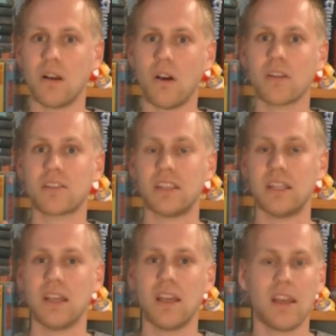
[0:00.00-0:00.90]

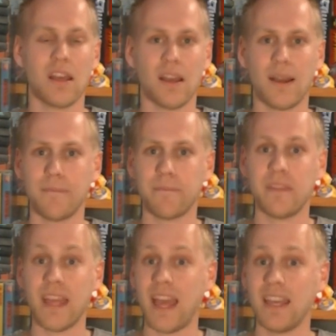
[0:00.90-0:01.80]
Odyssey,
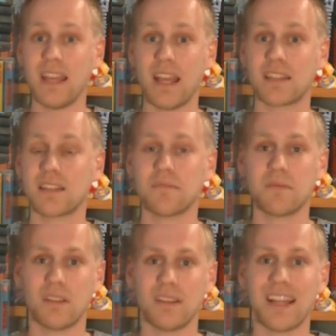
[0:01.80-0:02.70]
NES.
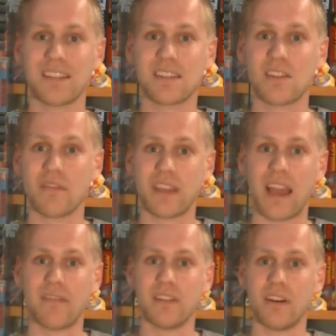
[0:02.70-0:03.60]
That's the stuff they
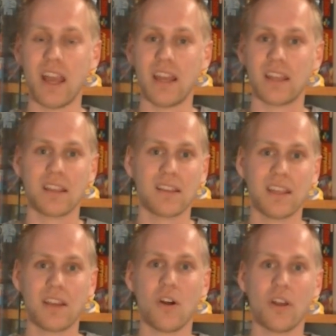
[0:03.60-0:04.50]
have in their attic.
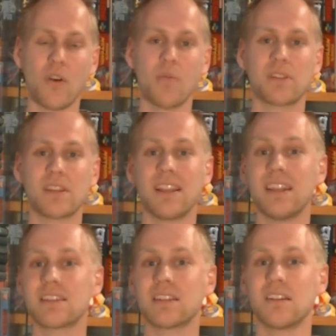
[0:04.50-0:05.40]
They call you up and say,
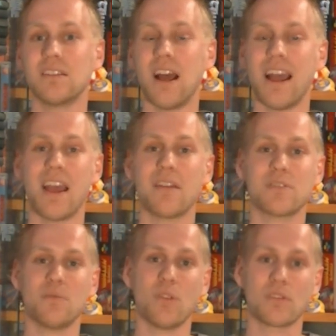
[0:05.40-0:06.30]
listen, I have
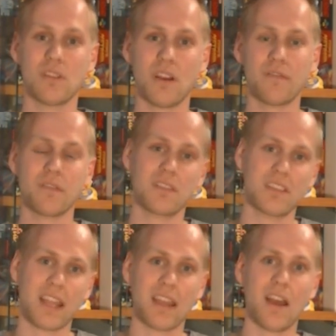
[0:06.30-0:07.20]
some old stuff,
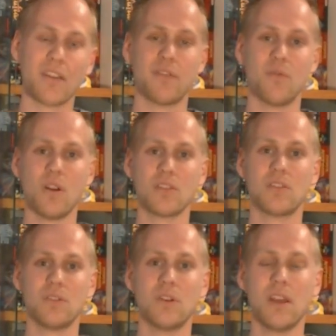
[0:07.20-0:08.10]
check it out if you want
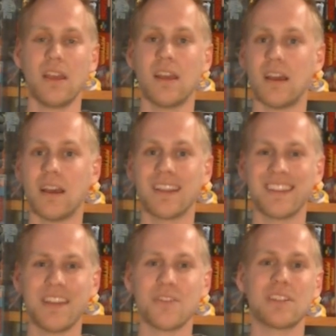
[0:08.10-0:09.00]
to.
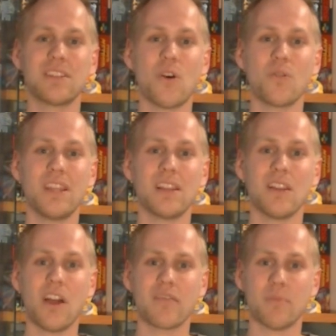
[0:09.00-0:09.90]
They usually don't need a
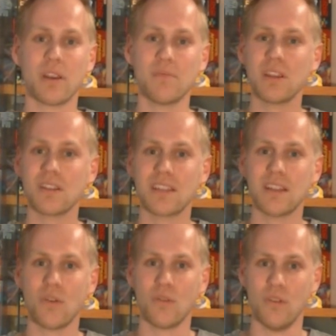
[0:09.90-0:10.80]
lot of money because
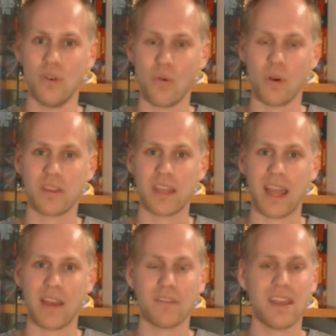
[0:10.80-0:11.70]
they don't know what they
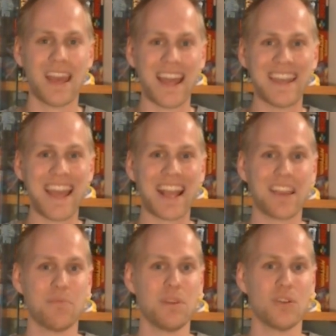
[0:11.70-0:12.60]
have, and that
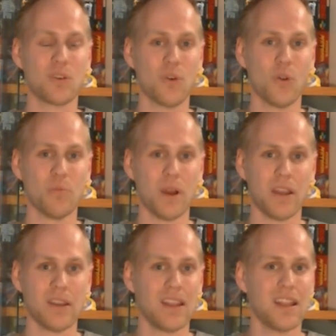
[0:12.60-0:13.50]
can be your gold
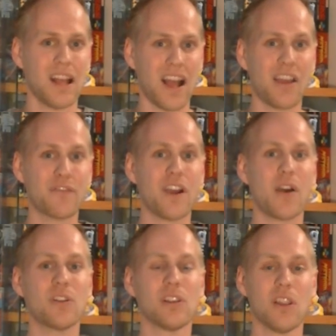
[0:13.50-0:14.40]
mine. I
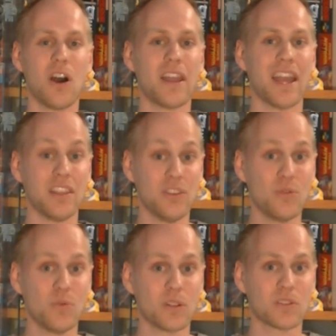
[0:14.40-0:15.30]
found a lot and
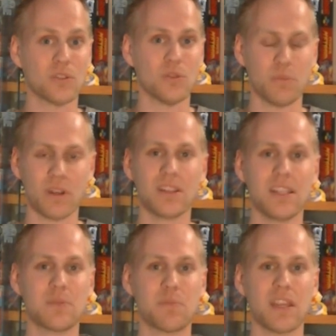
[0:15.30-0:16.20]
you will too, but it
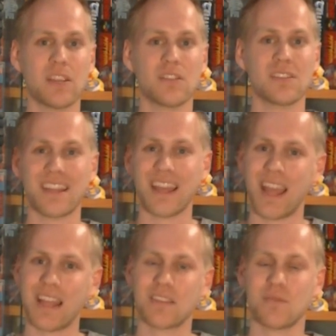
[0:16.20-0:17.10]
needs patience
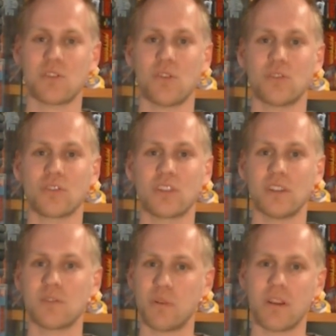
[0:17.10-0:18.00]
and some social
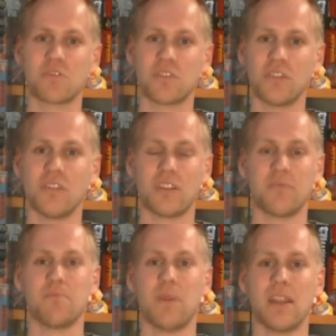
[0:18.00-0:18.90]
skills, but I'm sure you
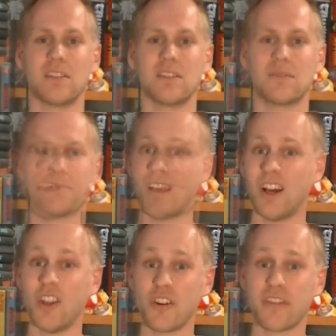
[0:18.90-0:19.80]
can manage it.
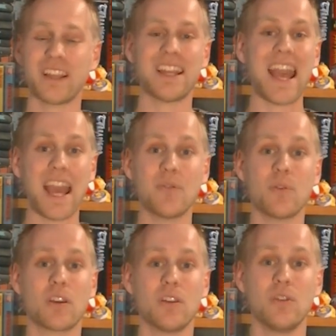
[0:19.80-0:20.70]
Another thing that
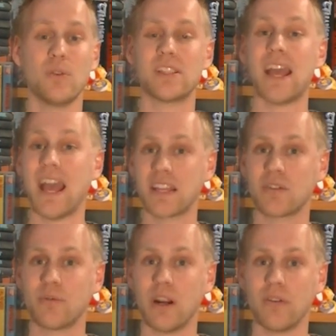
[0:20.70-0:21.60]
anyone can do is ask
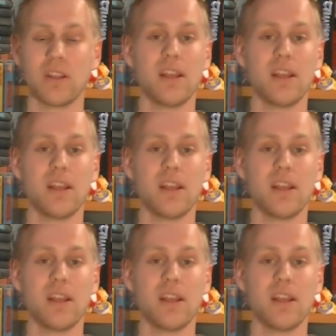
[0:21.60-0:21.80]
around.